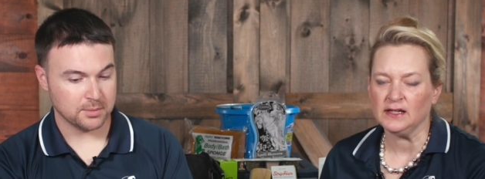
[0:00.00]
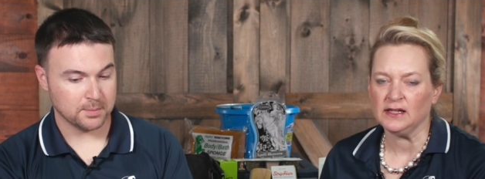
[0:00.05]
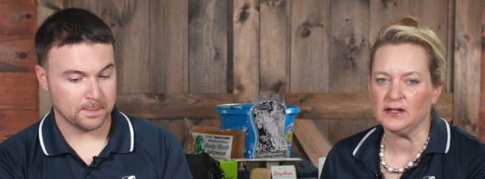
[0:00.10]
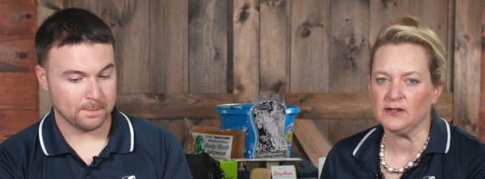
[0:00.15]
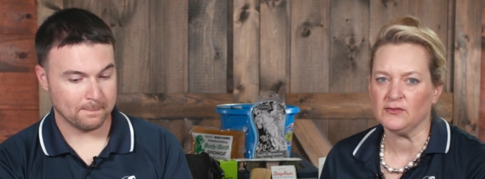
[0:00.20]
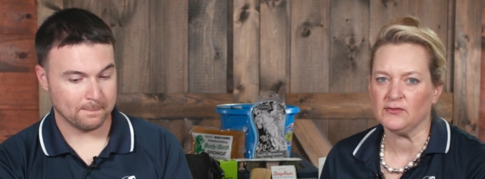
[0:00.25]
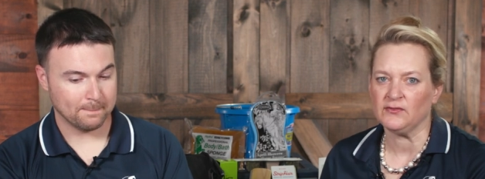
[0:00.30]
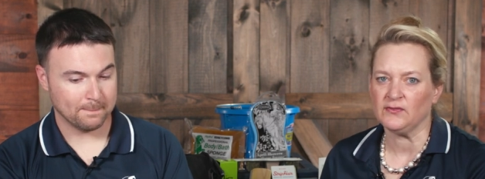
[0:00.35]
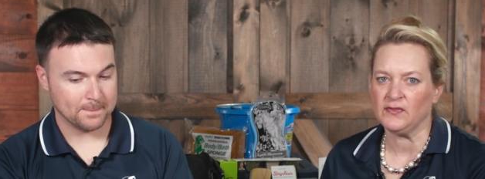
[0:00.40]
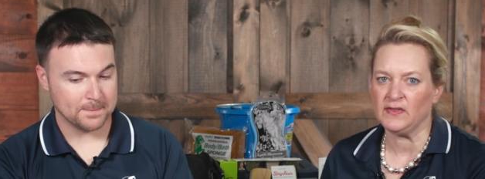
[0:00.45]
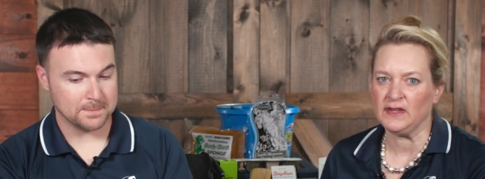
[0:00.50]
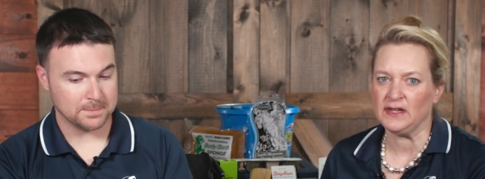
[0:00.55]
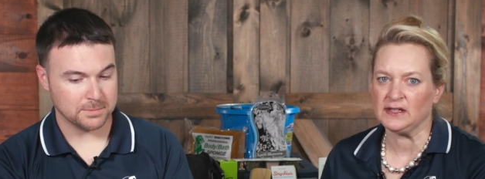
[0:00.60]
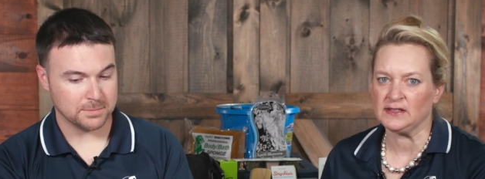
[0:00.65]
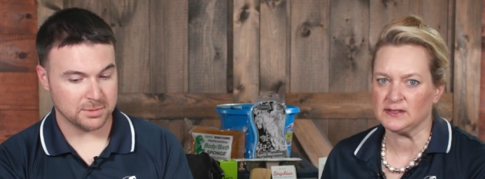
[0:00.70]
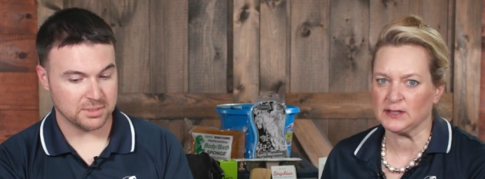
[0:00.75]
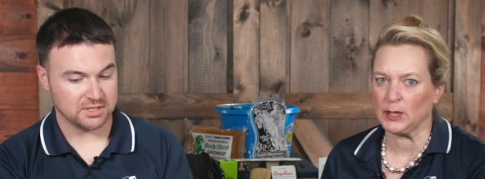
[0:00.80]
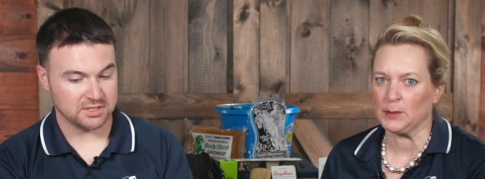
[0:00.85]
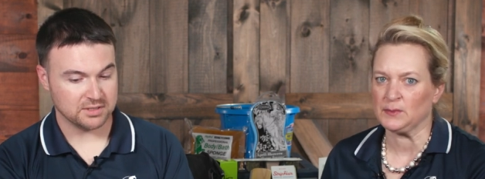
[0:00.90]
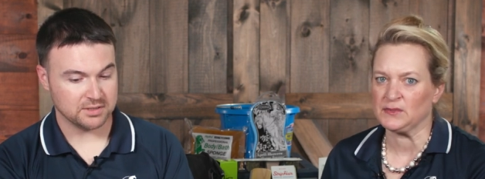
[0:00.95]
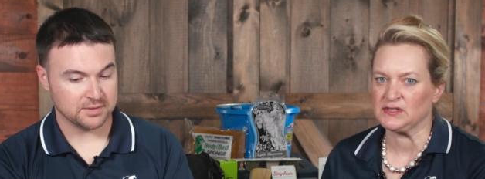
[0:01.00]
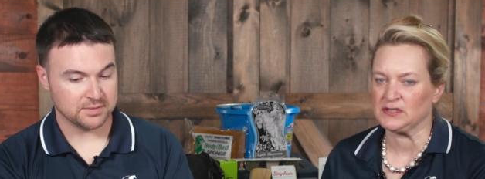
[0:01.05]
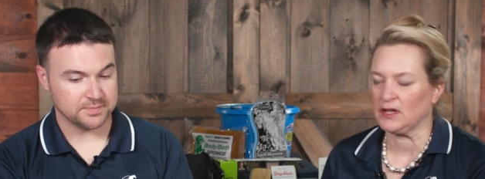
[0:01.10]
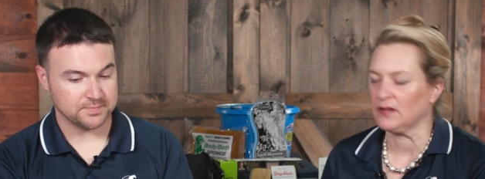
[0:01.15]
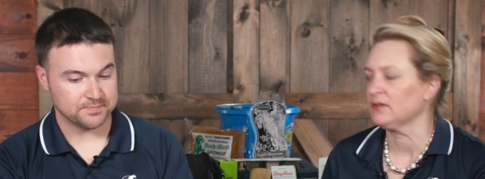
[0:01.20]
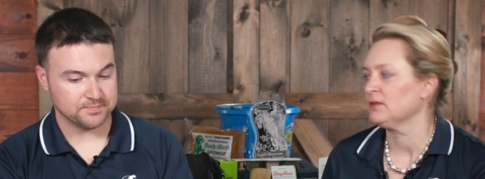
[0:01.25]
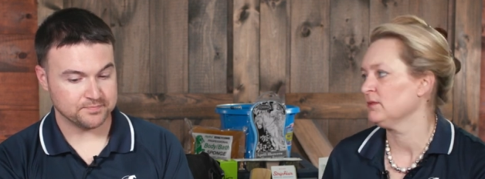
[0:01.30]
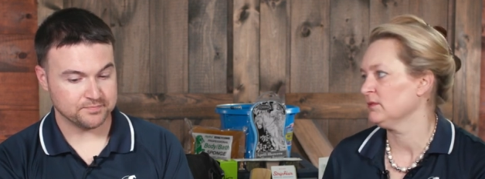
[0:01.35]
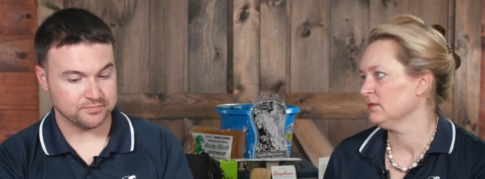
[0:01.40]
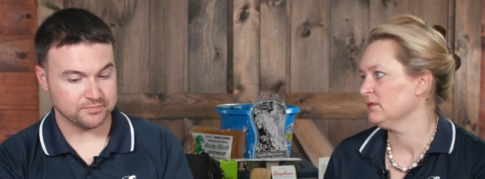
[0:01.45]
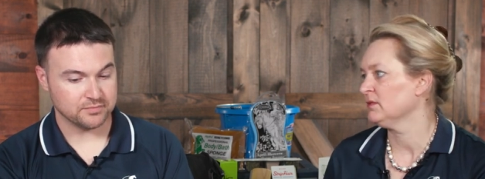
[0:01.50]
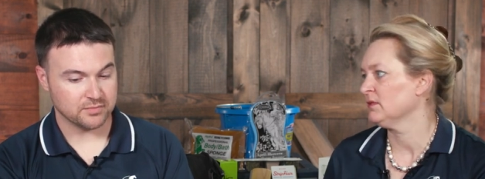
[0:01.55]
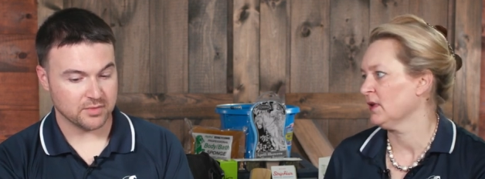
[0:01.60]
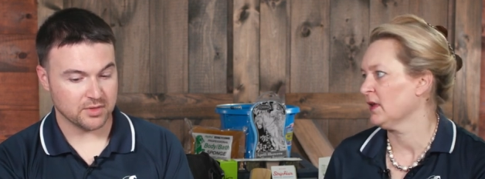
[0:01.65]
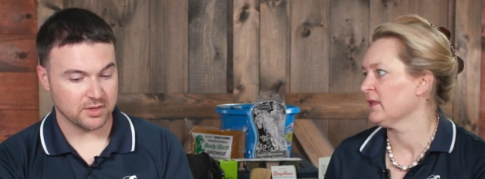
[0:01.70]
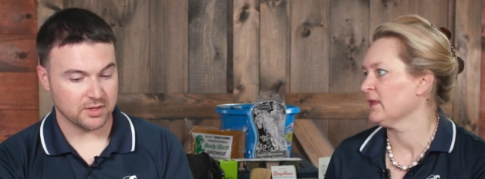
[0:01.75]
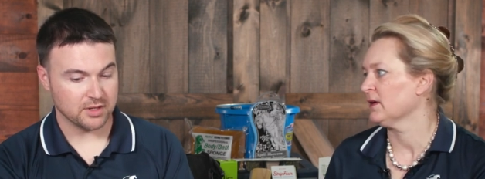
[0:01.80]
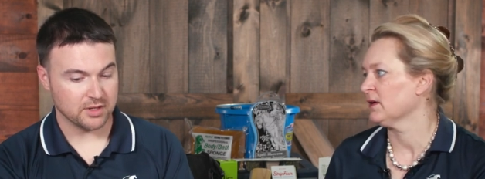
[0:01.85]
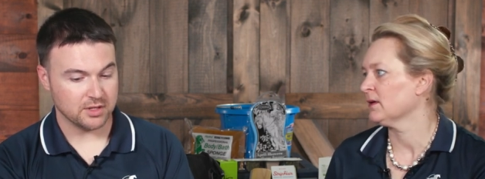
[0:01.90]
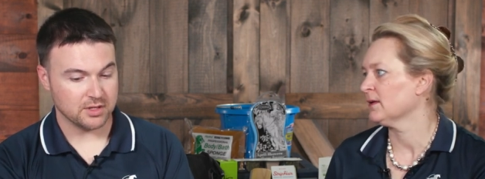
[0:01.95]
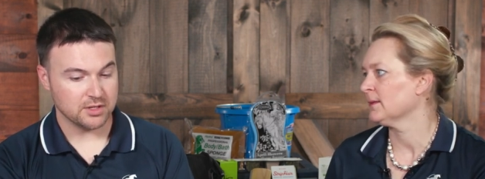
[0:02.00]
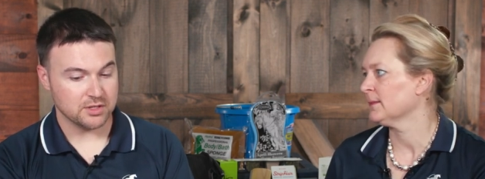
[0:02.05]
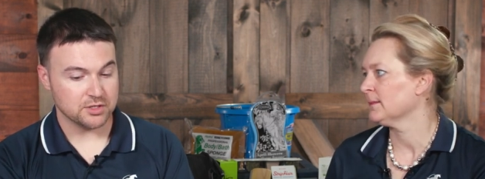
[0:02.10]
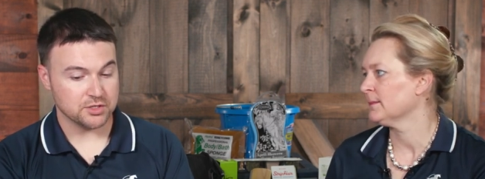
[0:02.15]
Speaker 1: if the enzyme is not there.